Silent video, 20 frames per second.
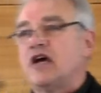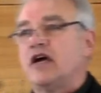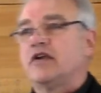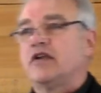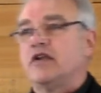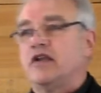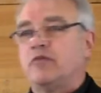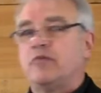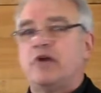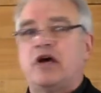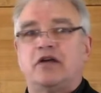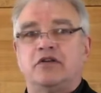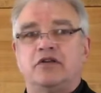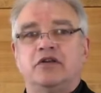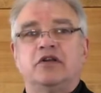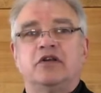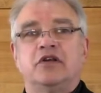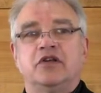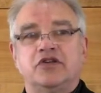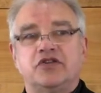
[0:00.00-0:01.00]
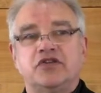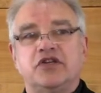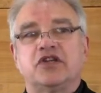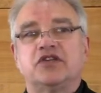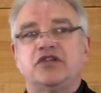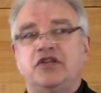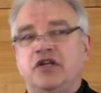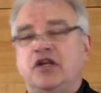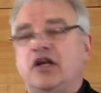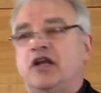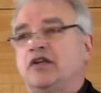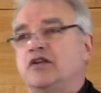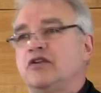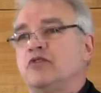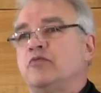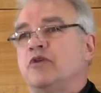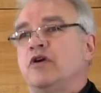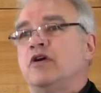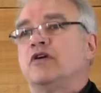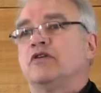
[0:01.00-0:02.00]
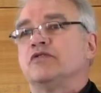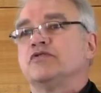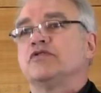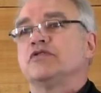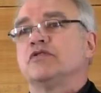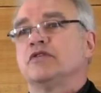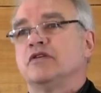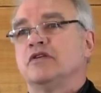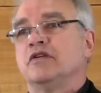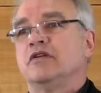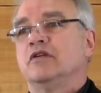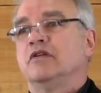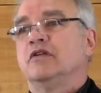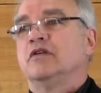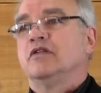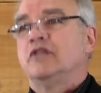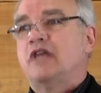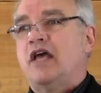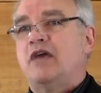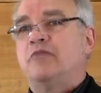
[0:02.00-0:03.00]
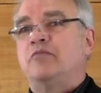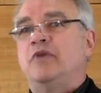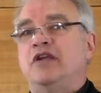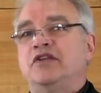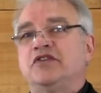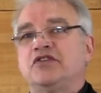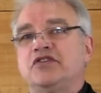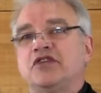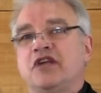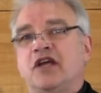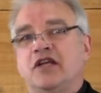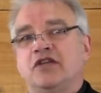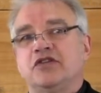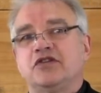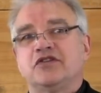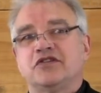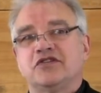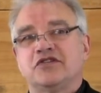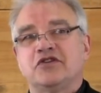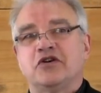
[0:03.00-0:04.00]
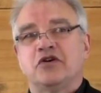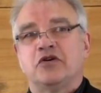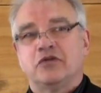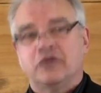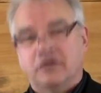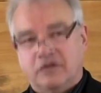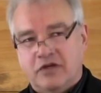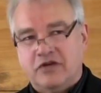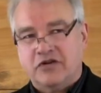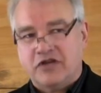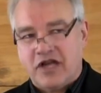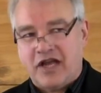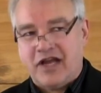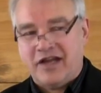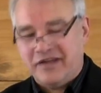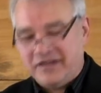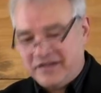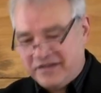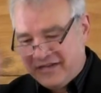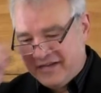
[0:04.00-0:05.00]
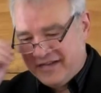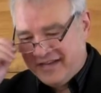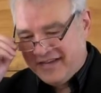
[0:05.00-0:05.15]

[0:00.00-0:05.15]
talking about 69 Camaros. That made sense. So, okay.